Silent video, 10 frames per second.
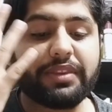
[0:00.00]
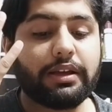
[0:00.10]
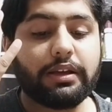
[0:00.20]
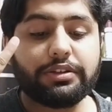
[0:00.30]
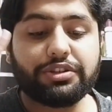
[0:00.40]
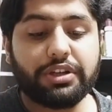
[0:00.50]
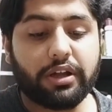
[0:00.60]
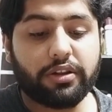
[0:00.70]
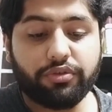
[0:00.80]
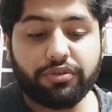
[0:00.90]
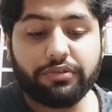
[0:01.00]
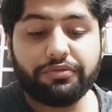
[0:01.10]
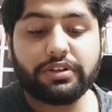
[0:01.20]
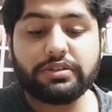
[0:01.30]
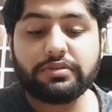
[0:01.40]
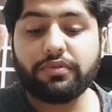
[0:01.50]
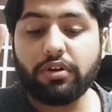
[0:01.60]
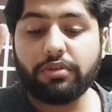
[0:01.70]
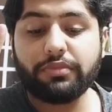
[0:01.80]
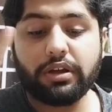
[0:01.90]
she also suffers
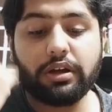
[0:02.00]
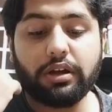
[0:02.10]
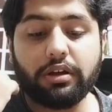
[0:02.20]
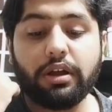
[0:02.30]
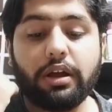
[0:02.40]
from the